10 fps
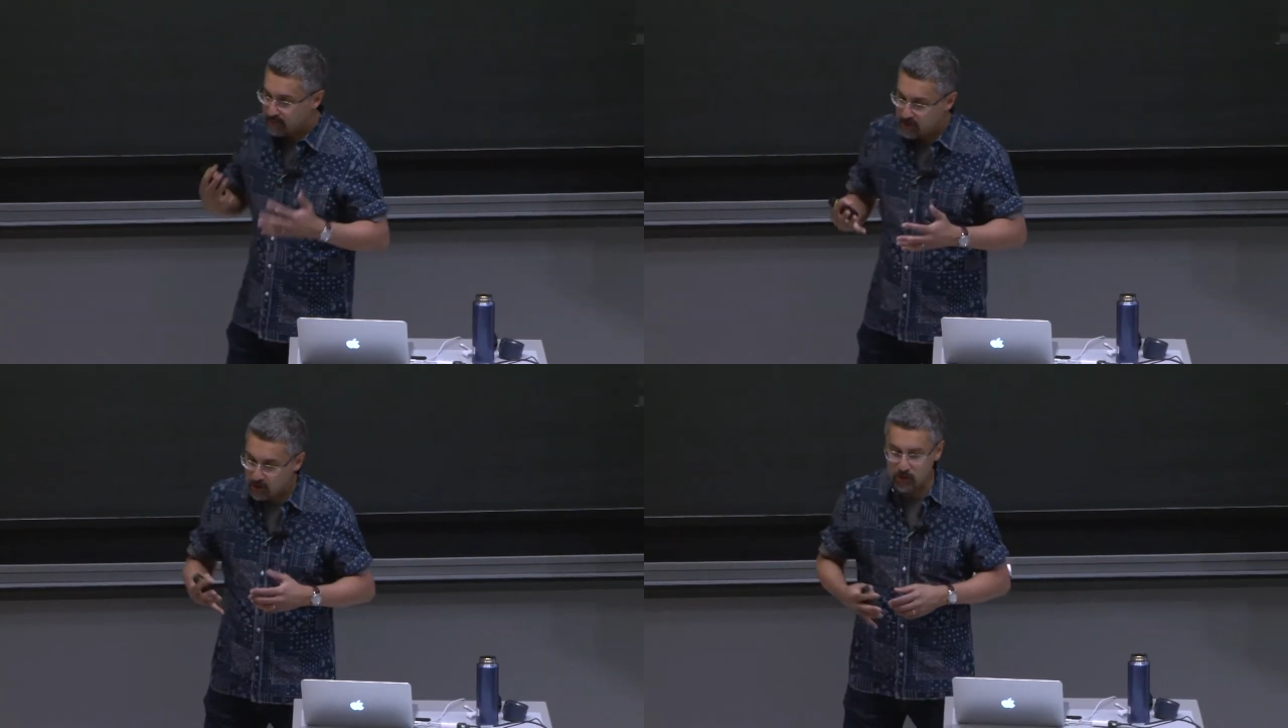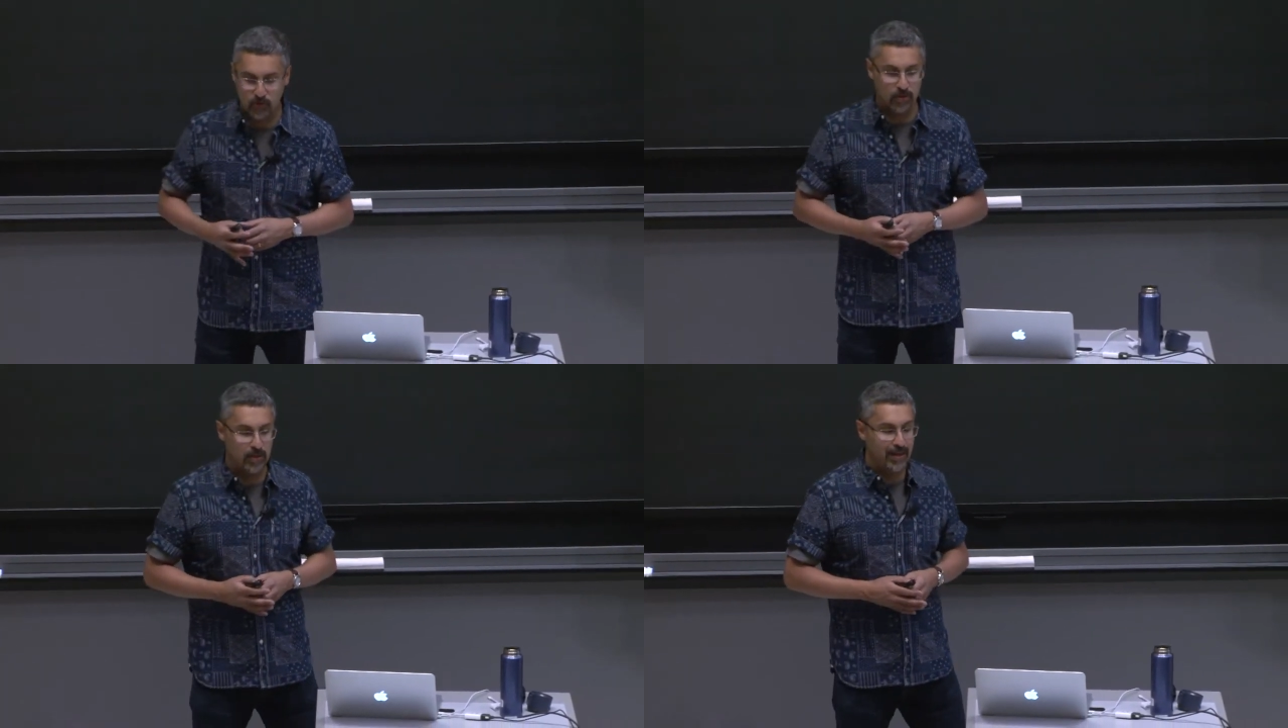
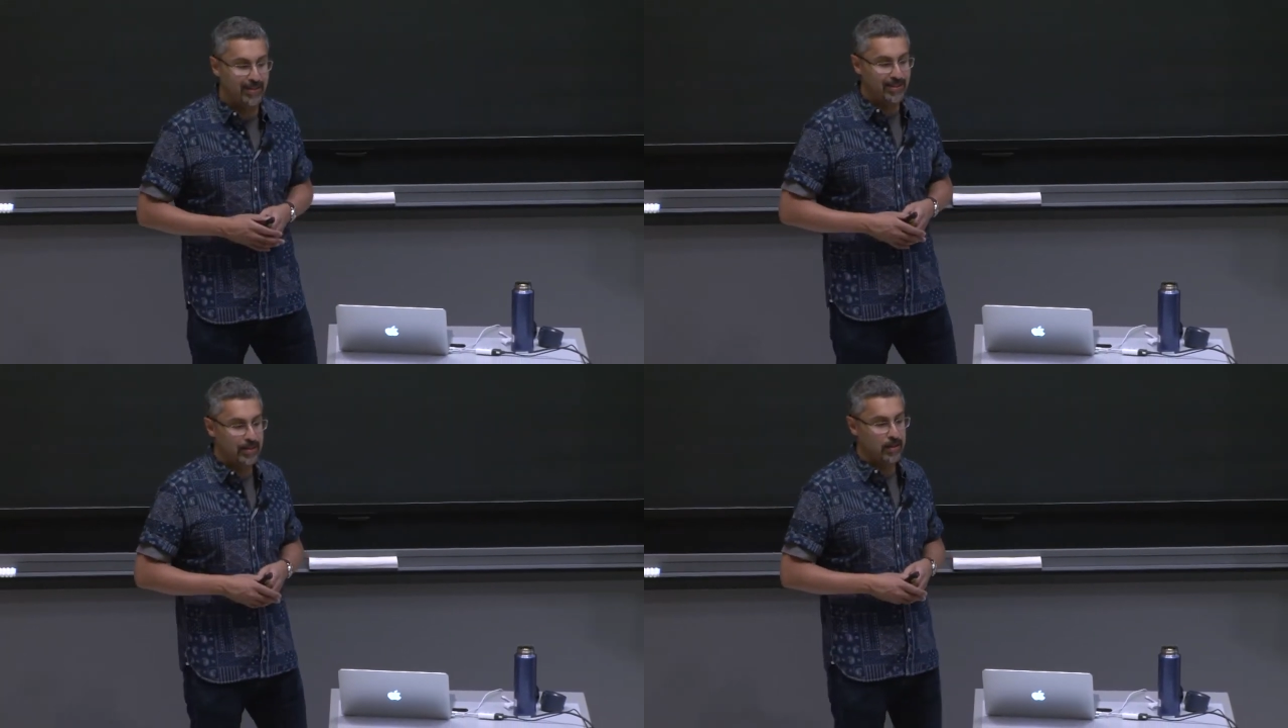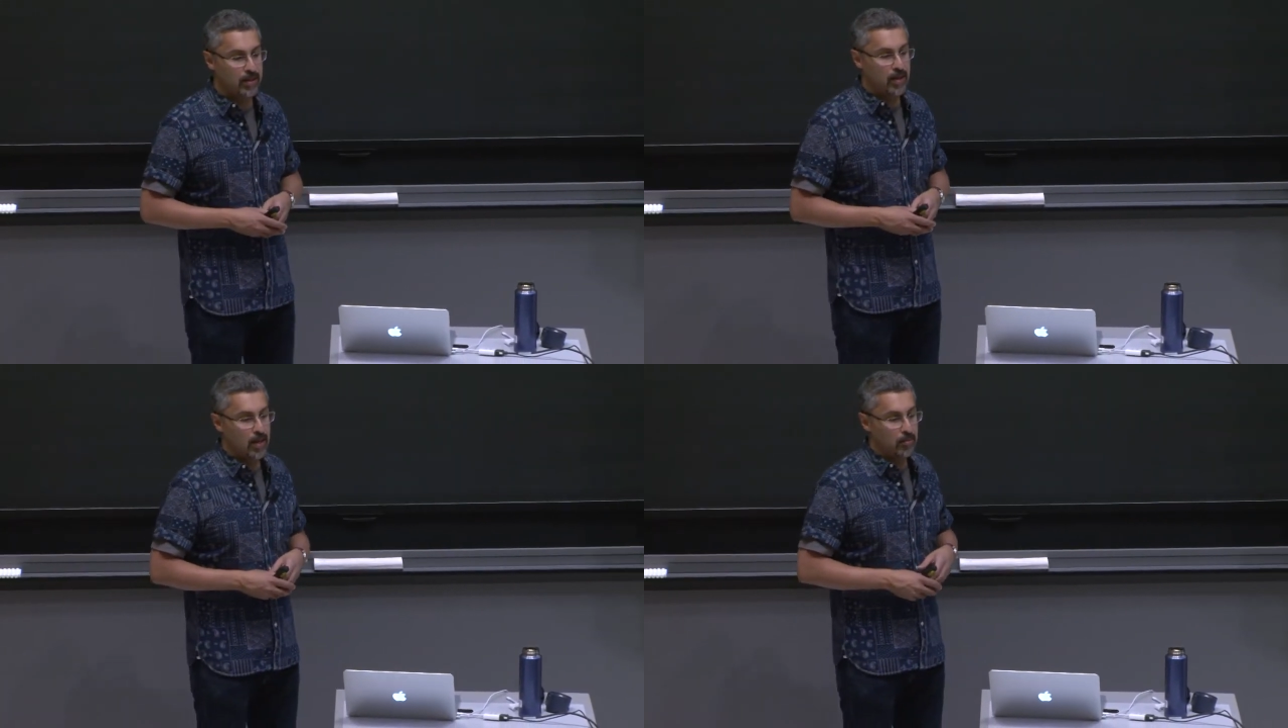useful
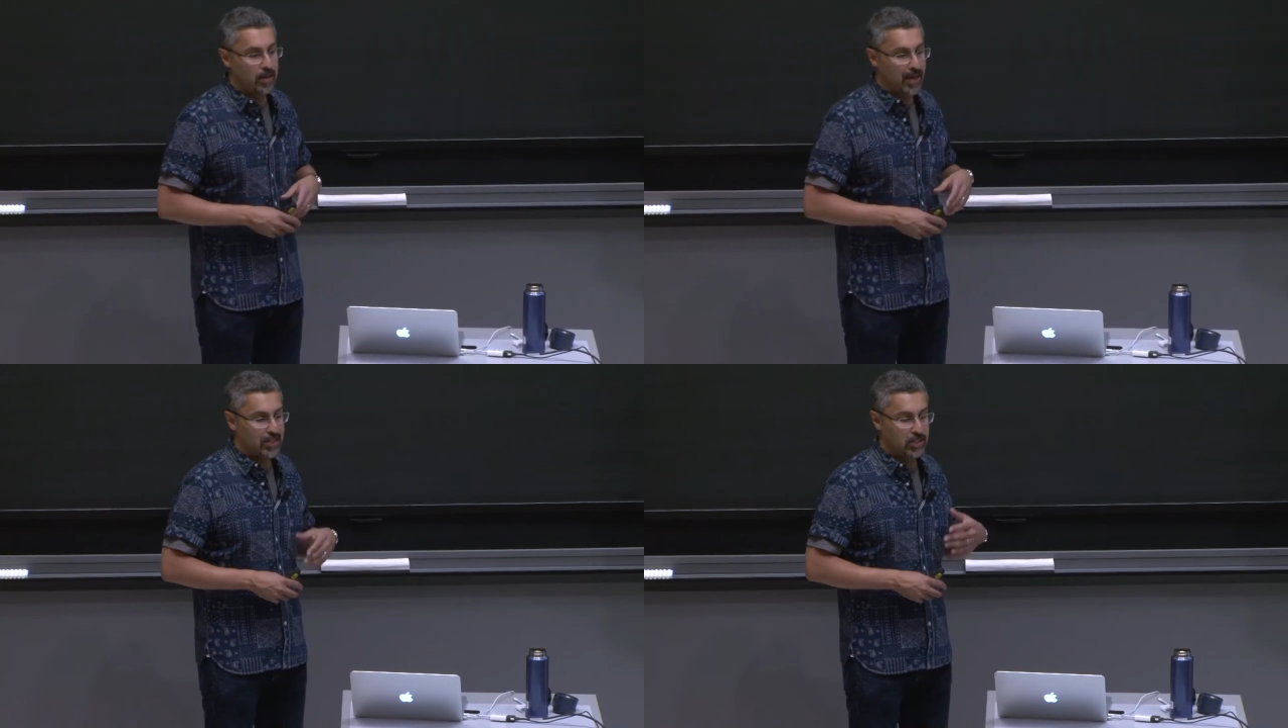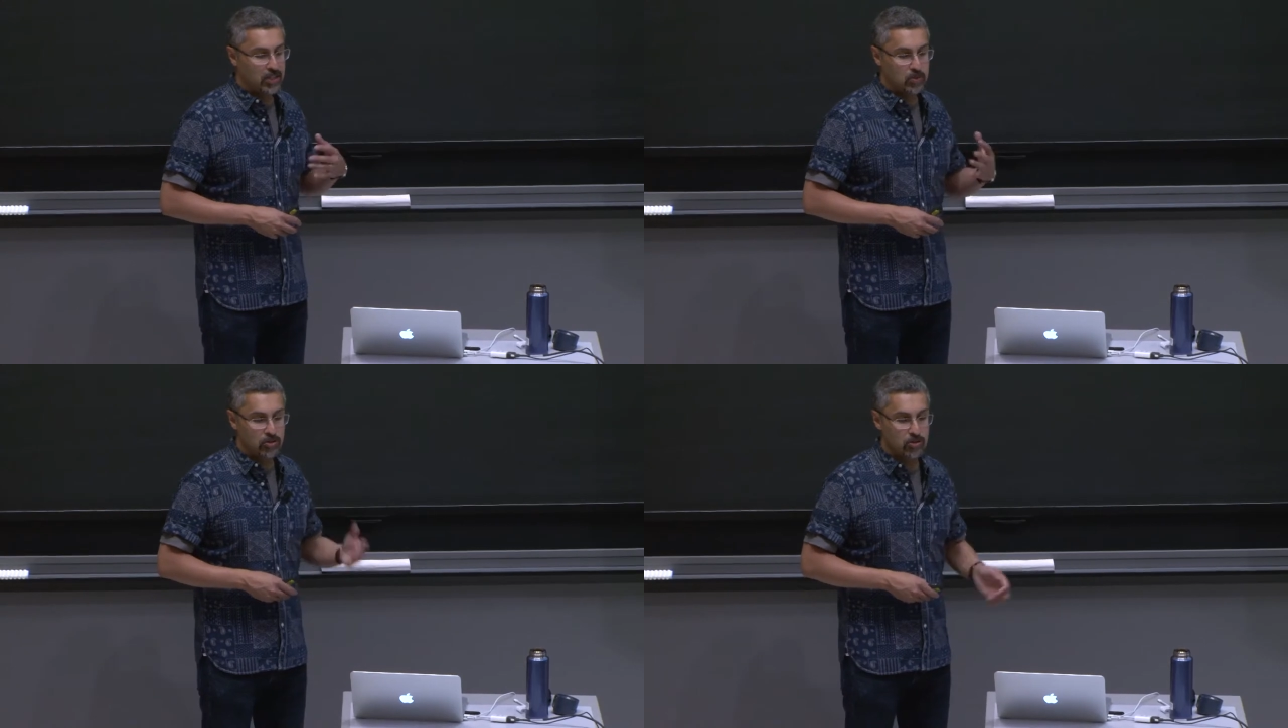idea but actually
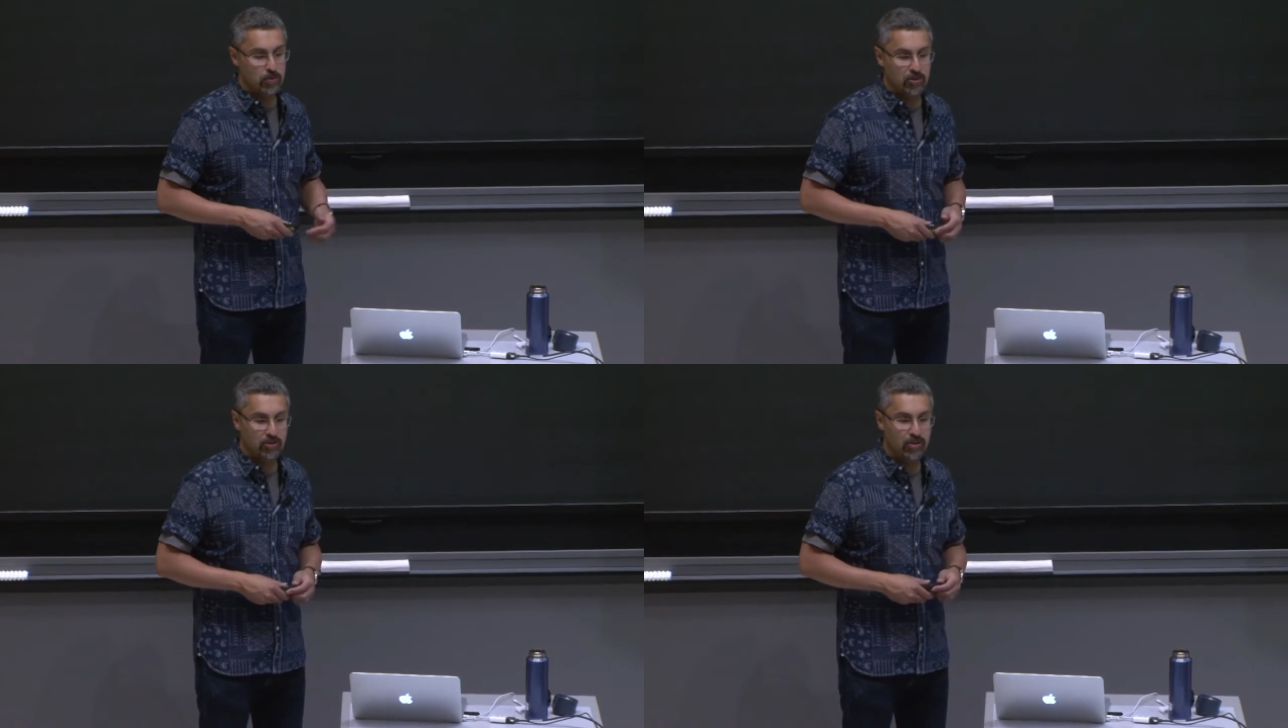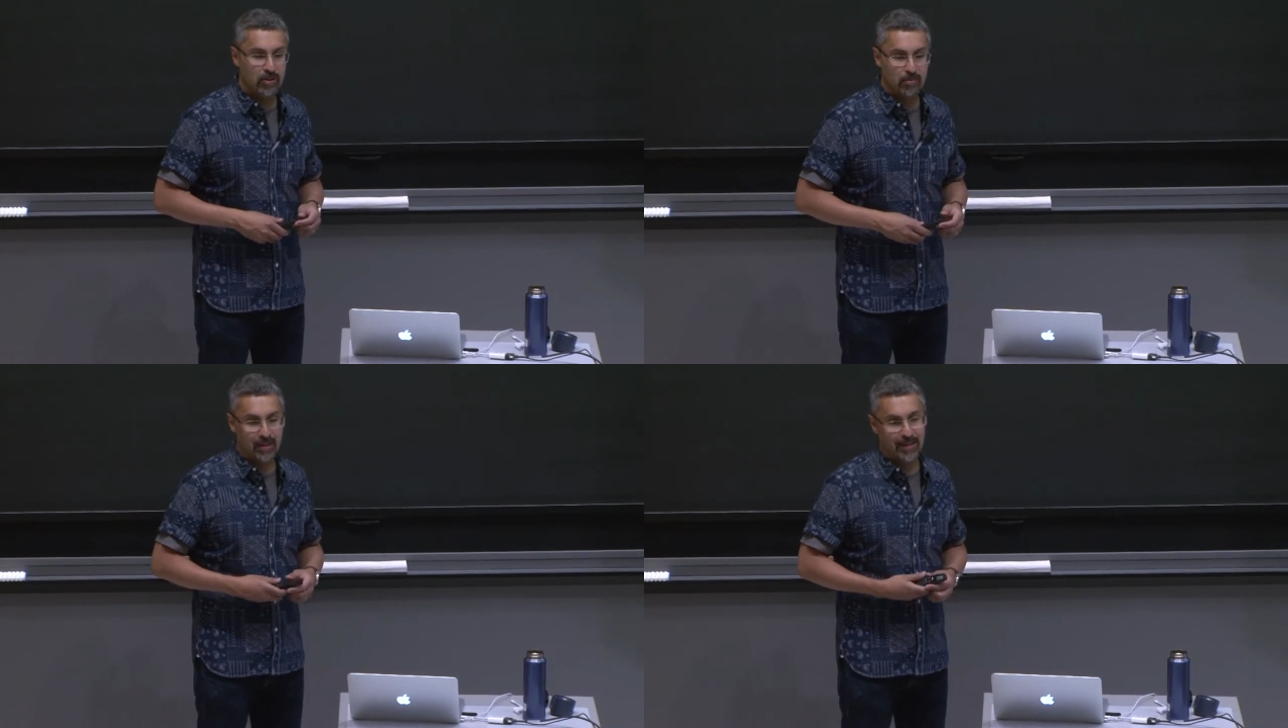has been superseded by